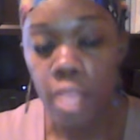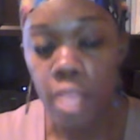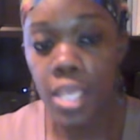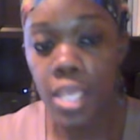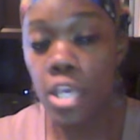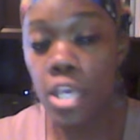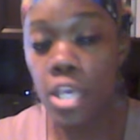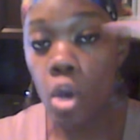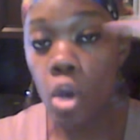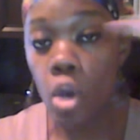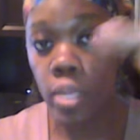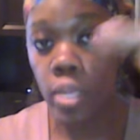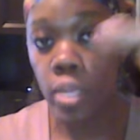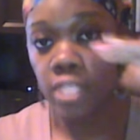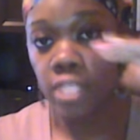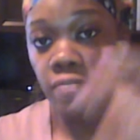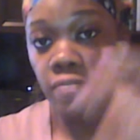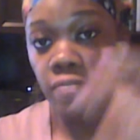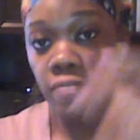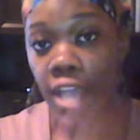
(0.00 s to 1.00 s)
they go
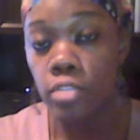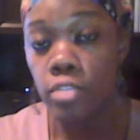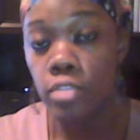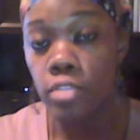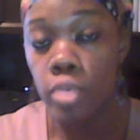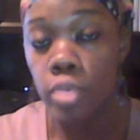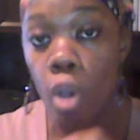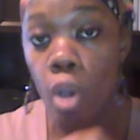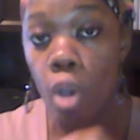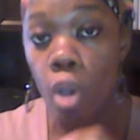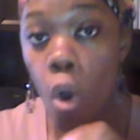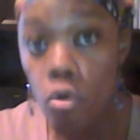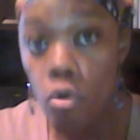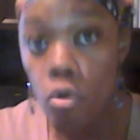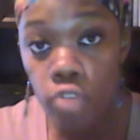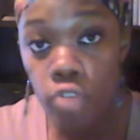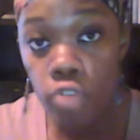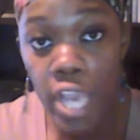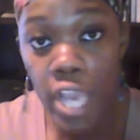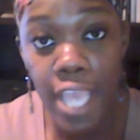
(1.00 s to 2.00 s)
into factory
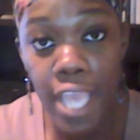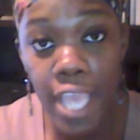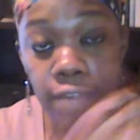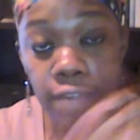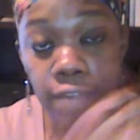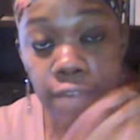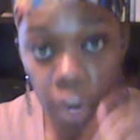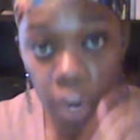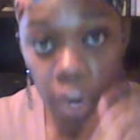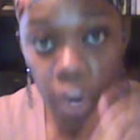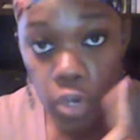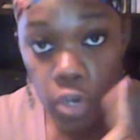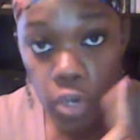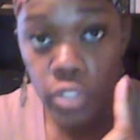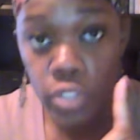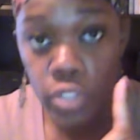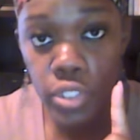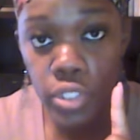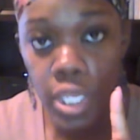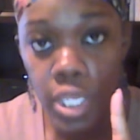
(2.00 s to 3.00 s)
overhead
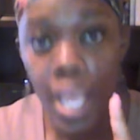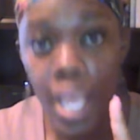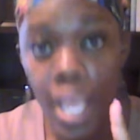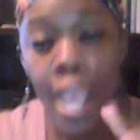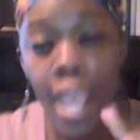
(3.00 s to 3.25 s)
first,